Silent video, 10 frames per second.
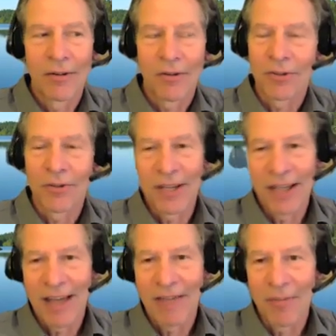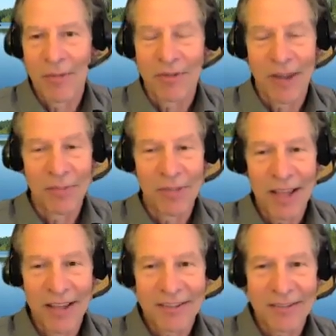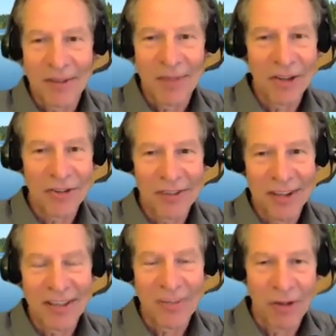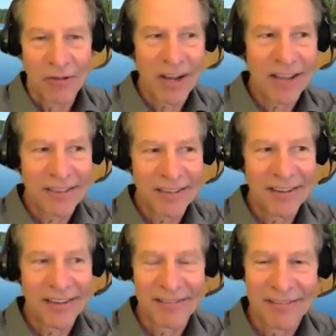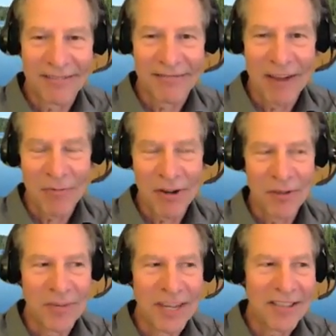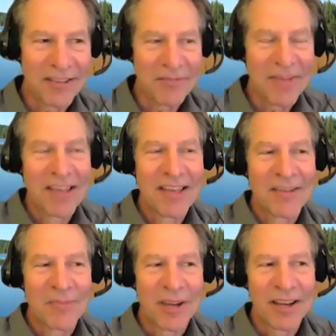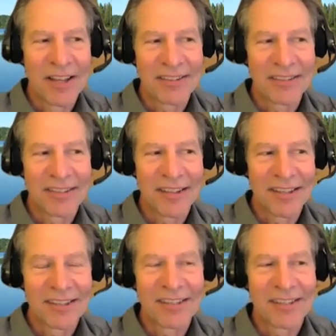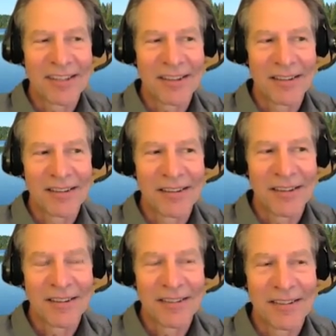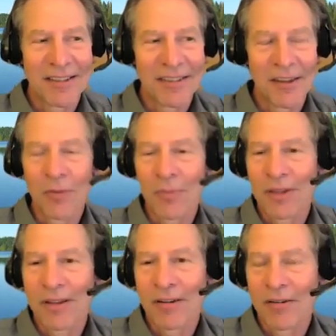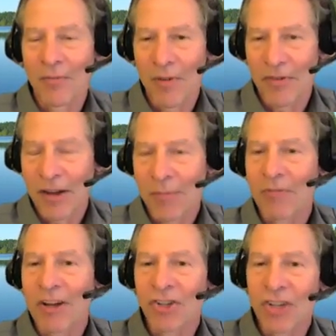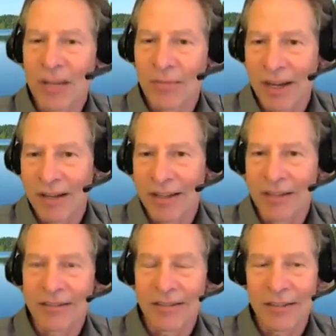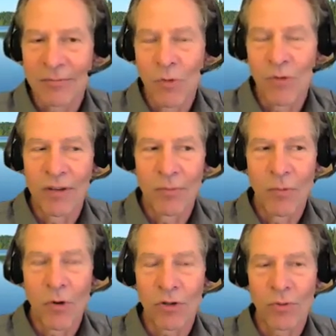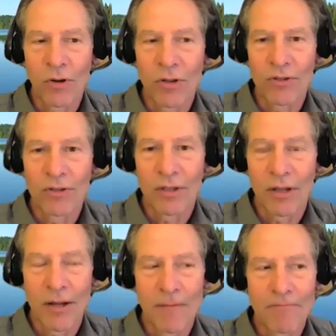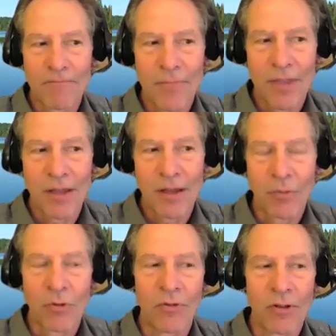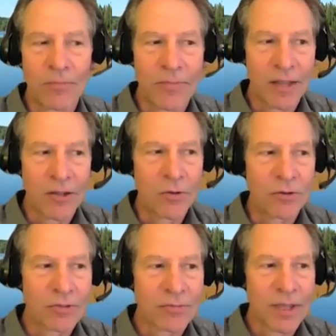course, you need to have them in the right place. You want to make sure you got them all right, the uh, right where you need them. But it uh, this is a, a, a, therapy or a therapy regime that it is is moving more towards um, approval and use,